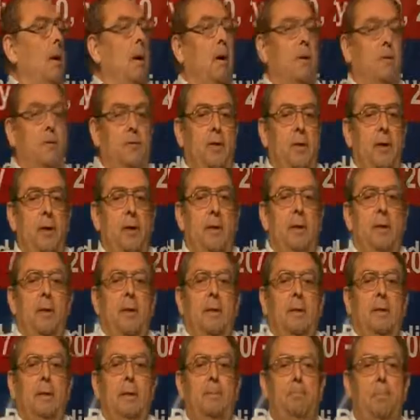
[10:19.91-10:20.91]
of
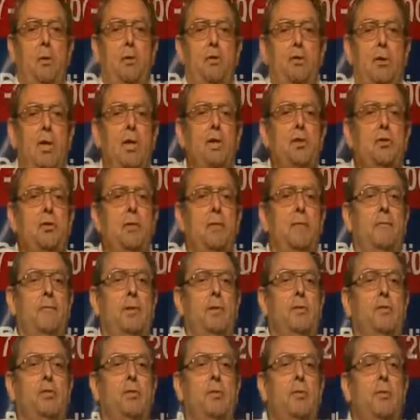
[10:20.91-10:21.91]
the deportation
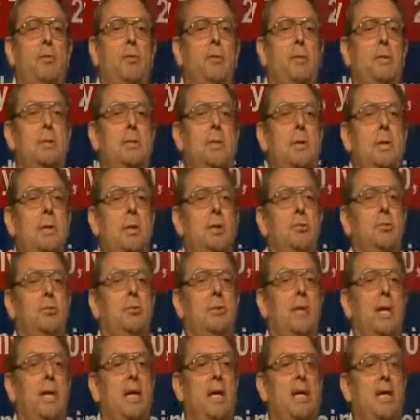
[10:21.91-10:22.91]
of the Jews
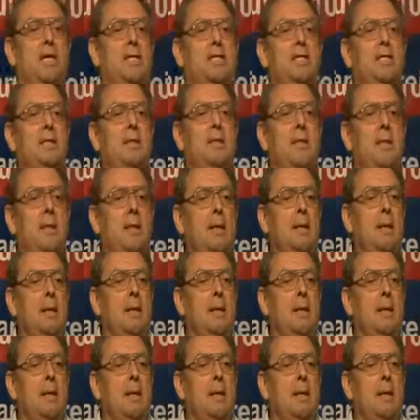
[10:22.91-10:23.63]
to the East,